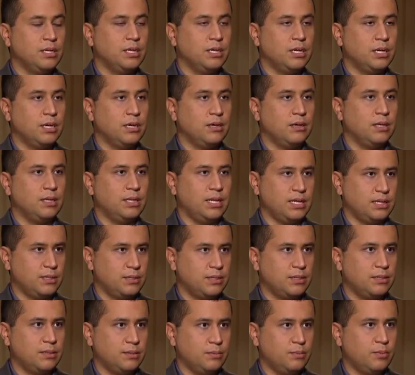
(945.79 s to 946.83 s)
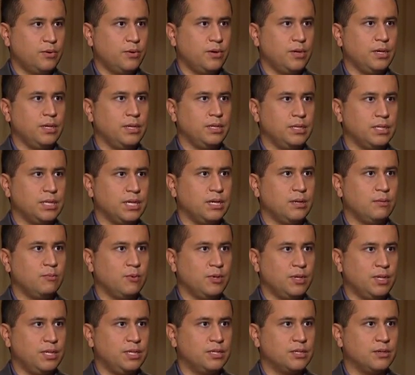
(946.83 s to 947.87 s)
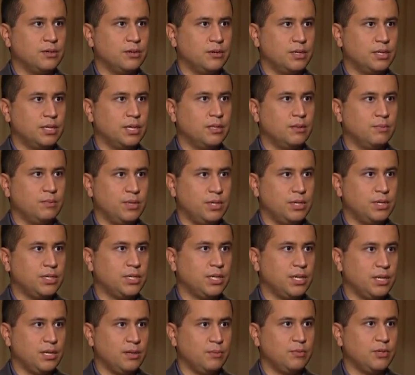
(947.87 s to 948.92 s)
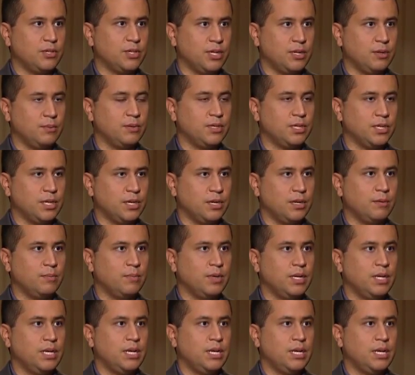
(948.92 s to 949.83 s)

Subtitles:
And that's the point in time when he started telling me to shut up, shut up, shut up.